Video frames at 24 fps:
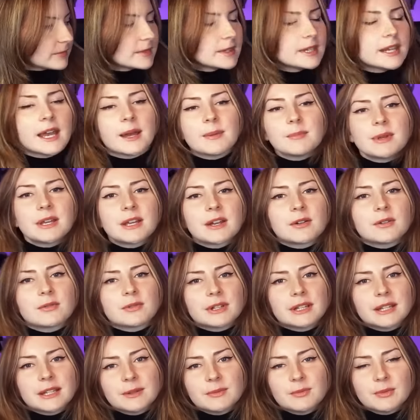Yeah, Miko
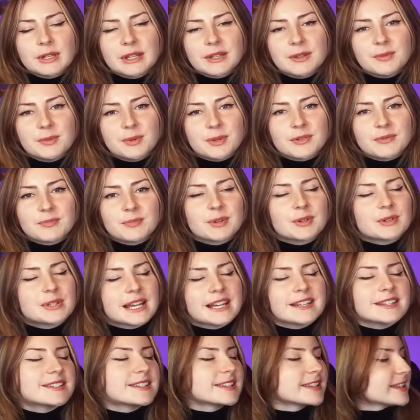really, he would have
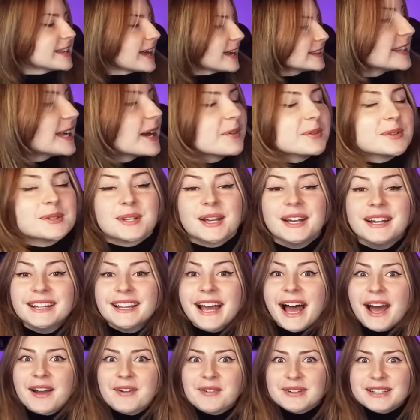protested that. That was, I
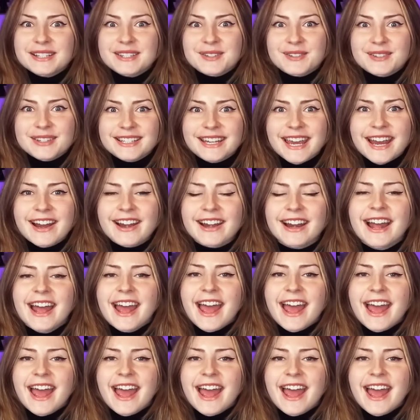was so scared.